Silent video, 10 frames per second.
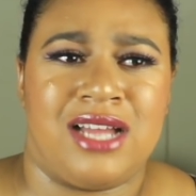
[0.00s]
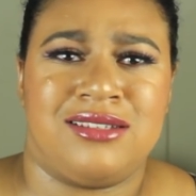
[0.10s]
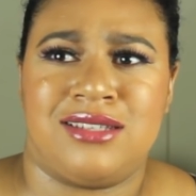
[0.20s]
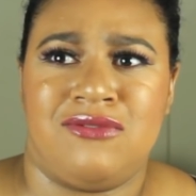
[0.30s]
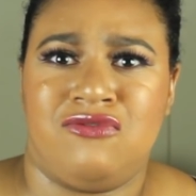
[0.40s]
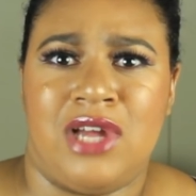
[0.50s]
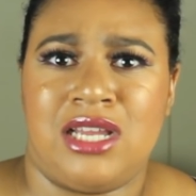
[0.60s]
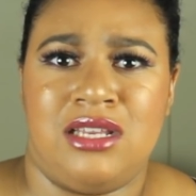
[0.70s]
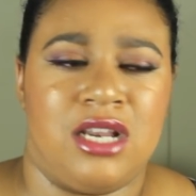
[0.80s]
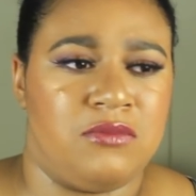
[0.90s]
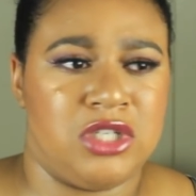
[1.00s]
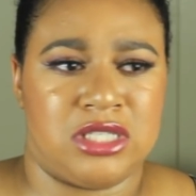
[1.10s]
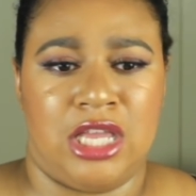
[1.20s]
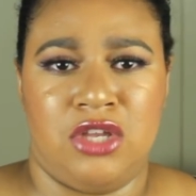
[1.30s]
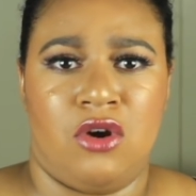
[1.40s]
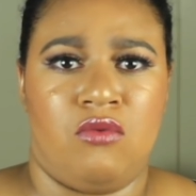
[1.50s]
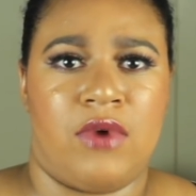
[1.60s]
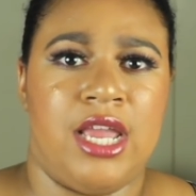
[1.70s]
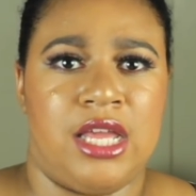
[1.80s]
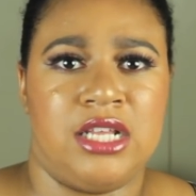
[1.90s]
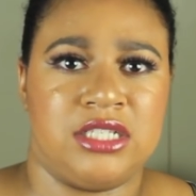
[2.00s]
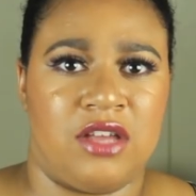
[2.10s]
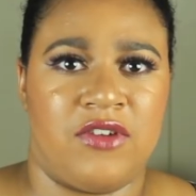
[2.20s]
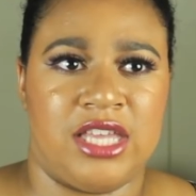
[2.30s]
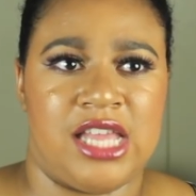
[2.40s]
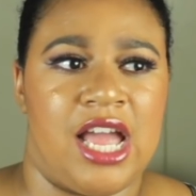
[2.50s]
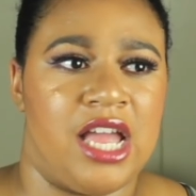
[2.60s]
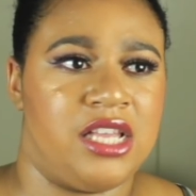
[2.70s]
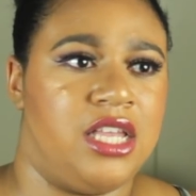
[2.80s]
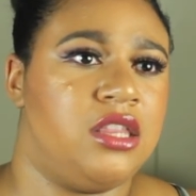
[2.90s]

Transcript: I just say fuck it, and I'm just like, you know, ring in and stuff like that,